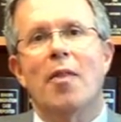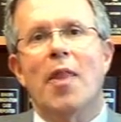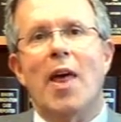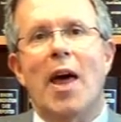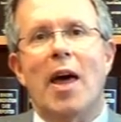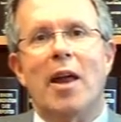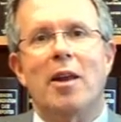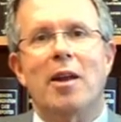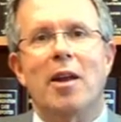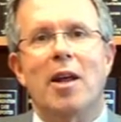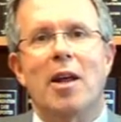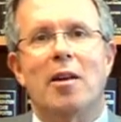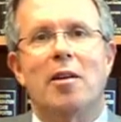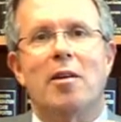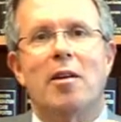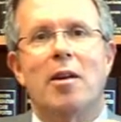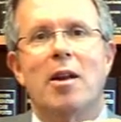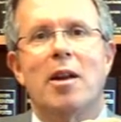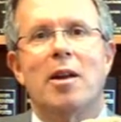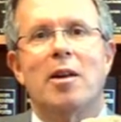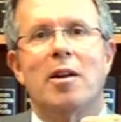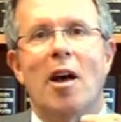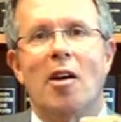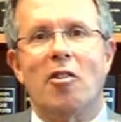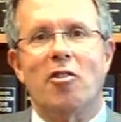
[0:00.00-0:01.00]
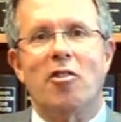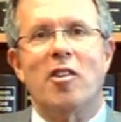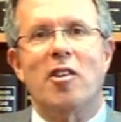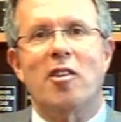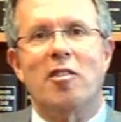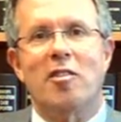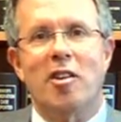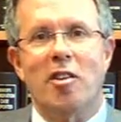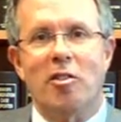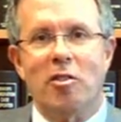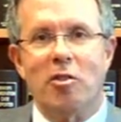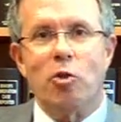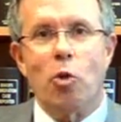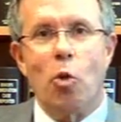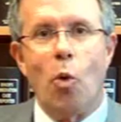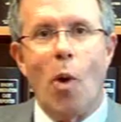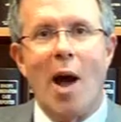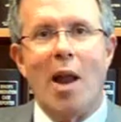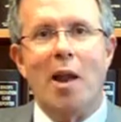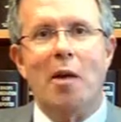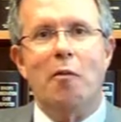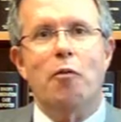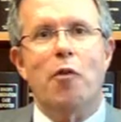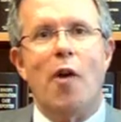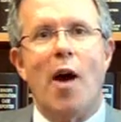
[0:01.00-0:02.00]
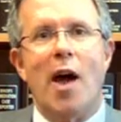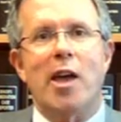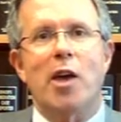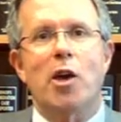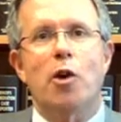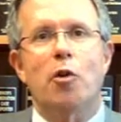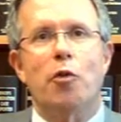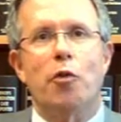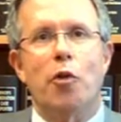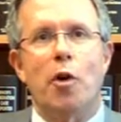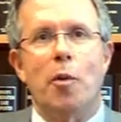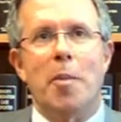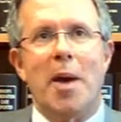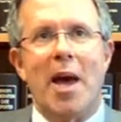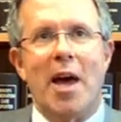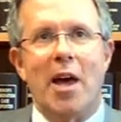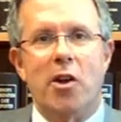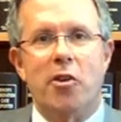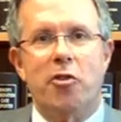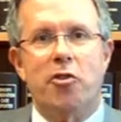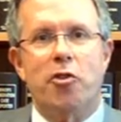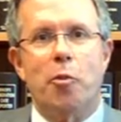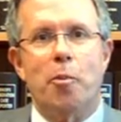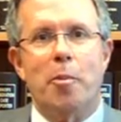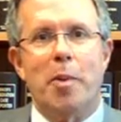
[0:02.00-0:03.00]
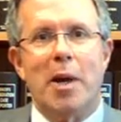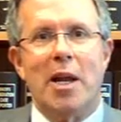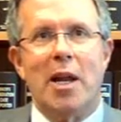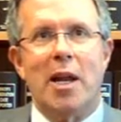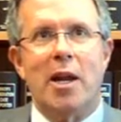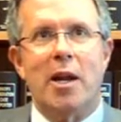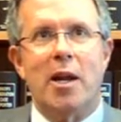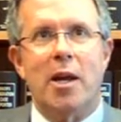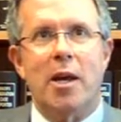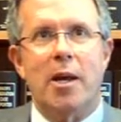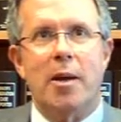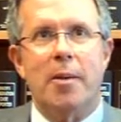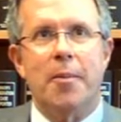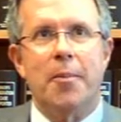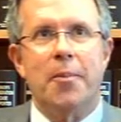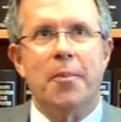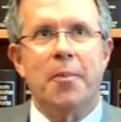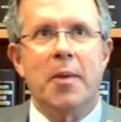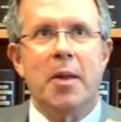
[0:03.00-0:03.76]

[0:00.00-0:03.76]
that it doesn't disqualify you from eligibility.